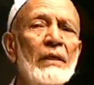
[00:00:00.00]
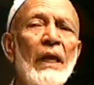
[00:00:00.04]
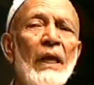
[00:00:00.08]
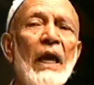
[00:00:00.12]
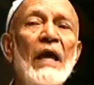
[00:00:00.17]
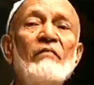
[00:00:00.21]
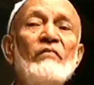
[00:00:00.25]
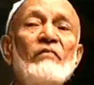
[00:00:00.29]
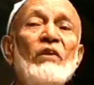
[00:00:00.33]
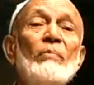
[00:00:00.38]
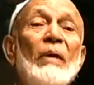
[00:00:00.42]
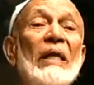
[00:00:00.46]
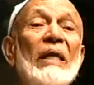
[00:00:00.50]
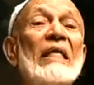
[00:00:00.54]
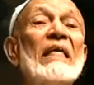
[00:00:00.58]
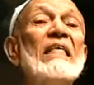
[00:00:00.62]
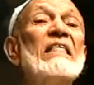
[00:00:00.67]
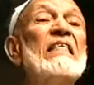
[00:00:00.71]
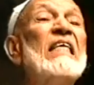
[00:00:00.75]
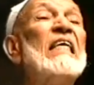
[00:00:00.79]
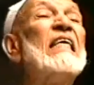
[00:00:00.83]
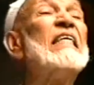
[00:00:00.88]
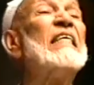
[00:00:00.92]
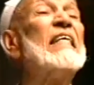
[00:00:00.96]
Everybody
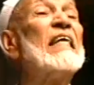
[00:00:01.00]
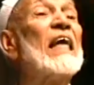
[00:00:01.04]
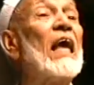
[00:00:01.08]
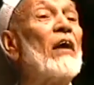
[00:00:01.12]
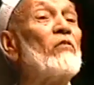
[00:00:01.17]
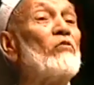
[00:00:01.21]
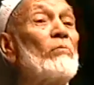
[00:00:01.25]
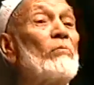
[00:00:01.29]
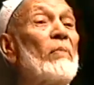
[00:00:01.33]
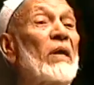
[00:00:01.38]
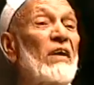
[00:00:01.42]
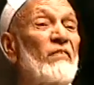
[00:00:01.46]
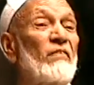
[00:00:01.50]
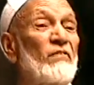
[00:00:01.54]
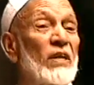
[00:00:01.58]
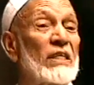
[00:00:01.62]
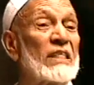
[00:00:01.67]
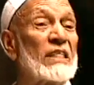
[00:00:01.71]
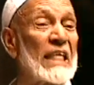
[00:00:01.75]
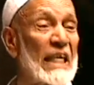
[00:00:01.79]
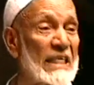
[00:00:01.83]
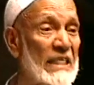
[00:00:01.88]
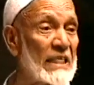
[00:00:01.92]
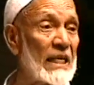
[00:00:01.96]
is hitting everybody for
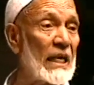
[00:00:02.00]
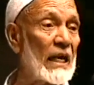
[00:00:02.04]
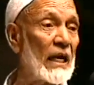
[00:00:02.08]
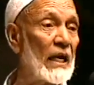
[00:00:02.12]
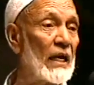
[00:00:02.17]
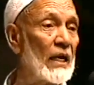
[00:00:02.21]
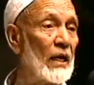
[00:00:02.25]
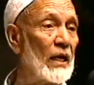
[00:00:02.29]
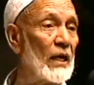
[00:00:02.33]
a sixer.